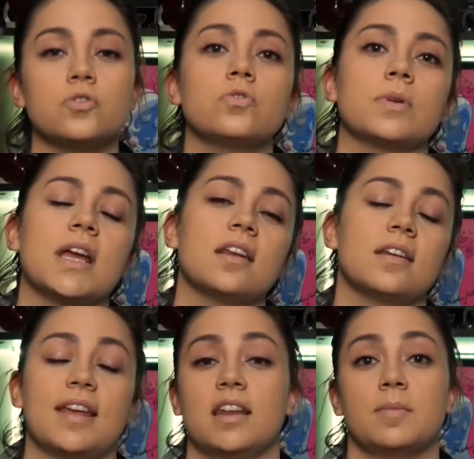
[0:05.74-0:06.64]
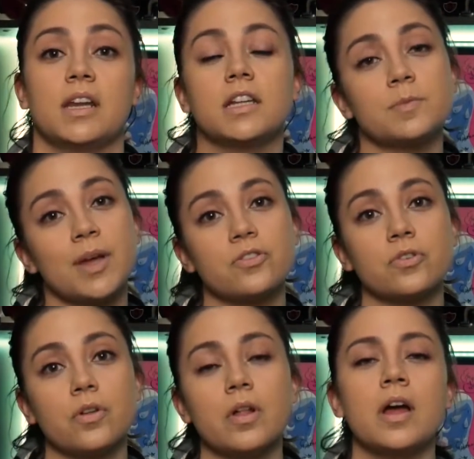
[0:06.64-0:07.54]
to create an animated
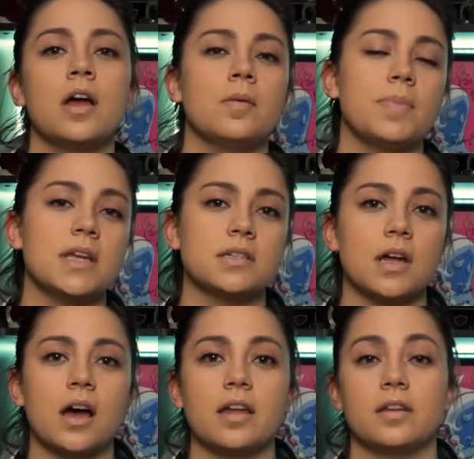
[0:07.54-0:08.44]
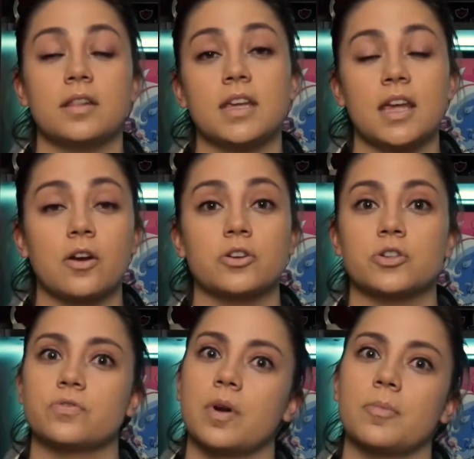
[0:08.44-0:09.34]
special based on the
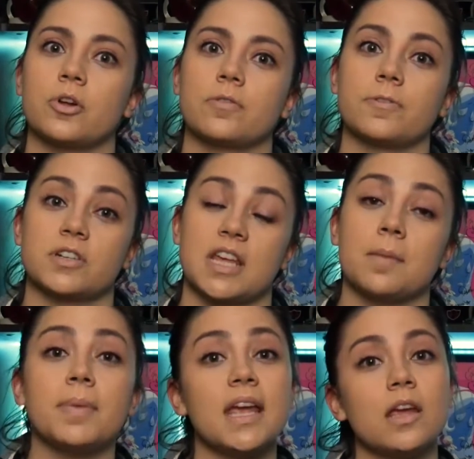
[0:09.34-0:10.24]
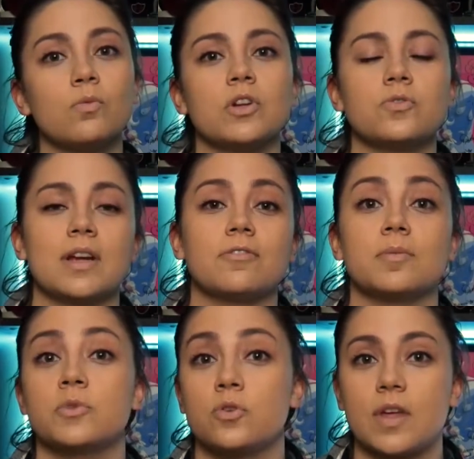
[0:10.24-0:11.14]
characters from their first campaign, which ran
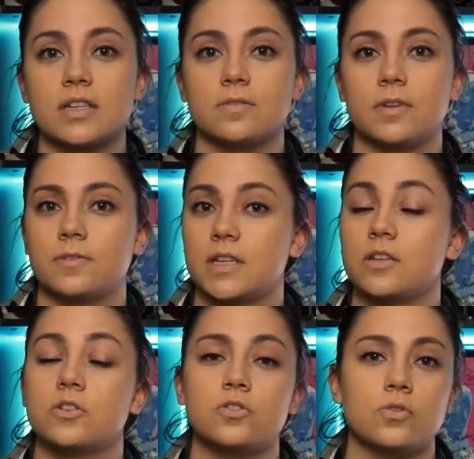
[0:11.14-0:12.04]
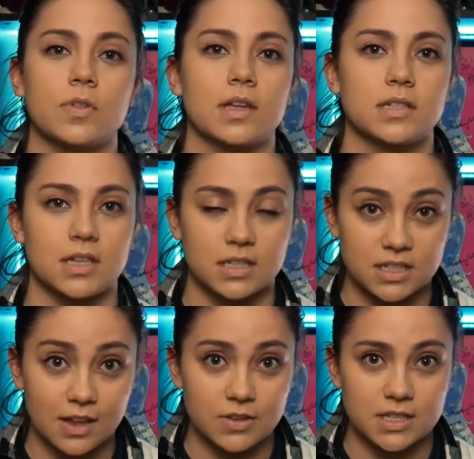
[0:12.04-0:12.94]
from 2015 to
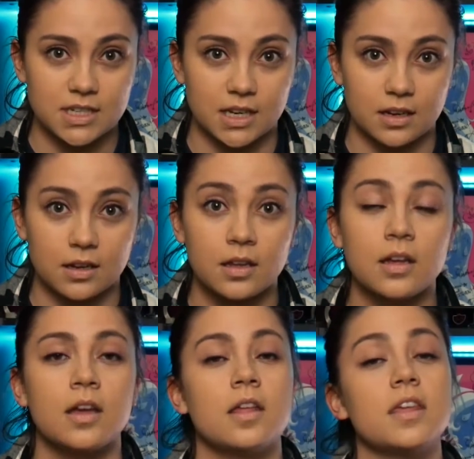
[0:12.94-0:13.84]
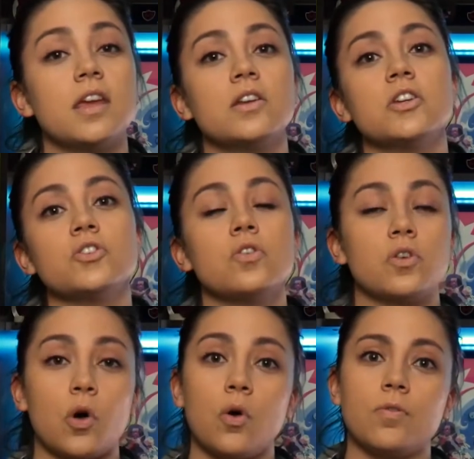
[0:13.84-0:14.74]
2017. The initial
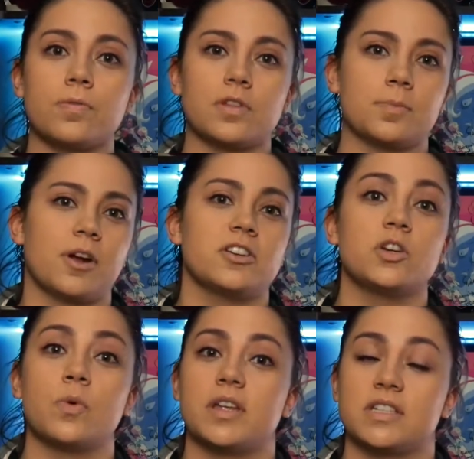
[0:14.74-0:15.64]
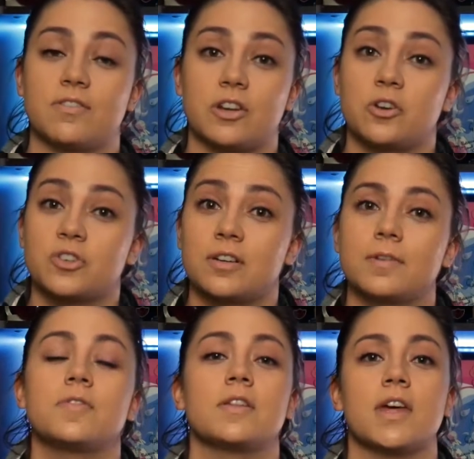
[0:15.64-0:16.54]
goal for the project was
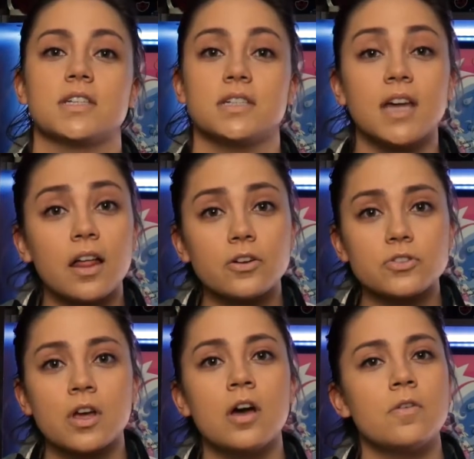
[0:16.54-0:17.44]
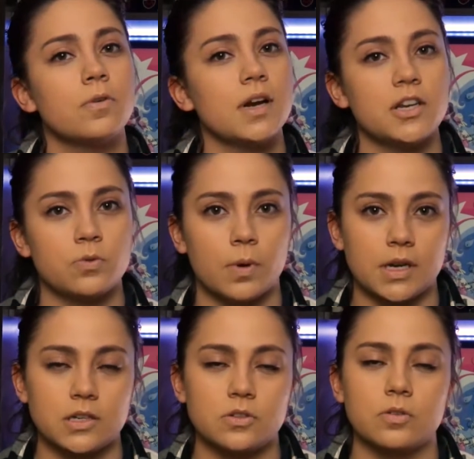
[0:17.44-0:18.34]
$750,000 for a
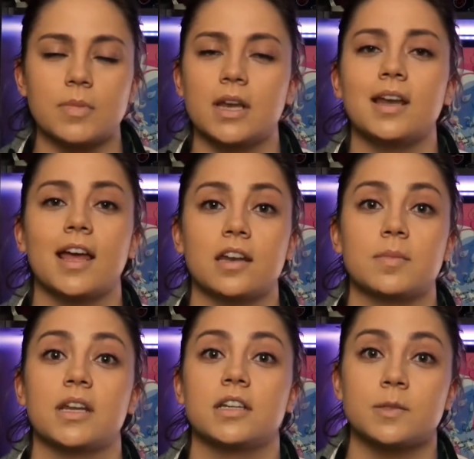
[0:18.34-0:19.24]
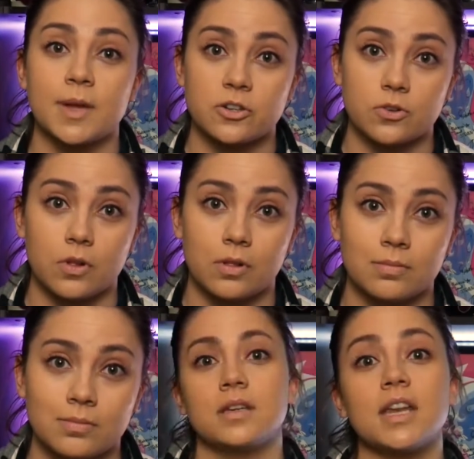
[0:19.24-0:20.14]
22-minute animated special.
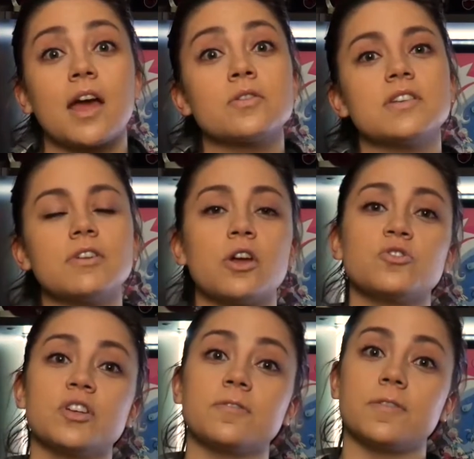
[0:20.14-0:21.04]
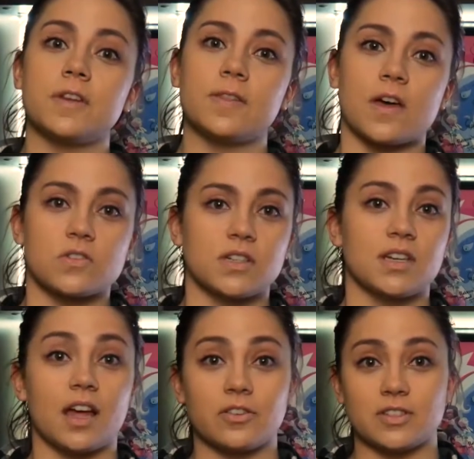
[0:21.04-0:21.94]
Now,
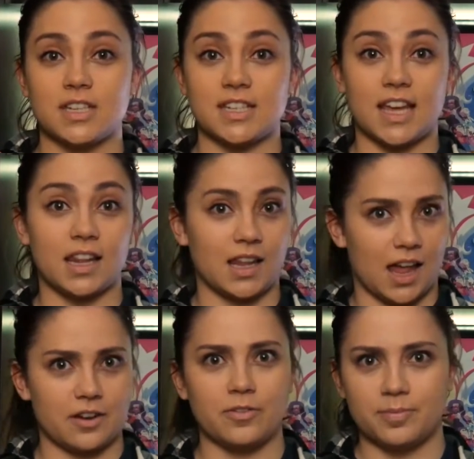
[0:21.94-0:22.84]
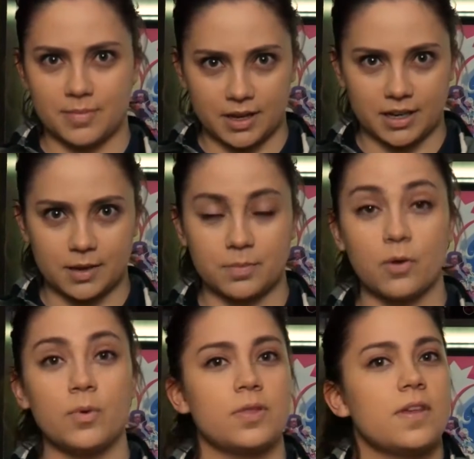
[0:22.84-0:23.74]
$750,000 is a lot of money,
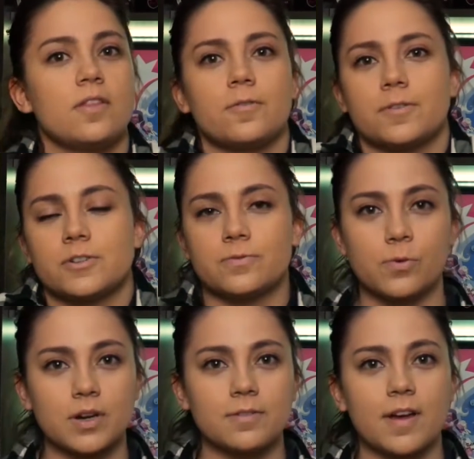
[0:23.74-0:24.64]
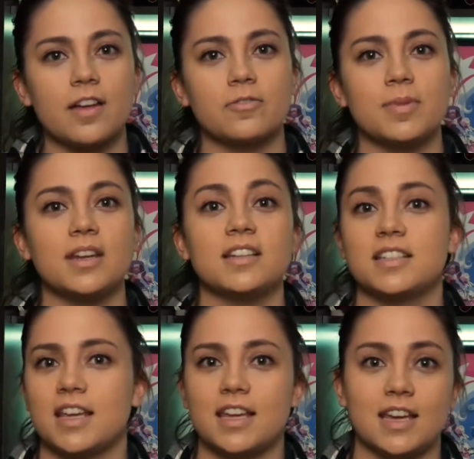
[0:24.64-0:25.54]
but within the first 45 minutes,
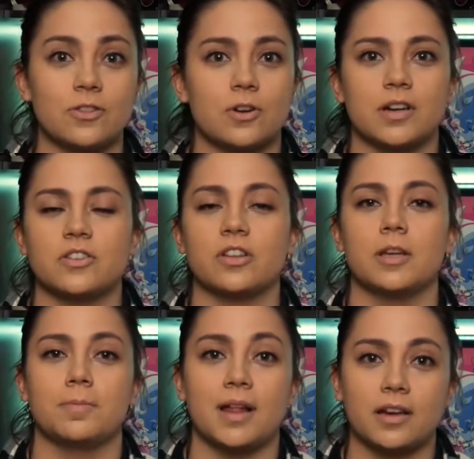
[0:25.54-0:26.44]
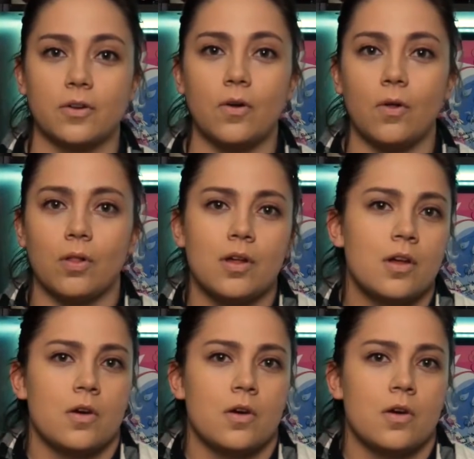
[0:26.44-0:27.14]
they hit their initially planned goal.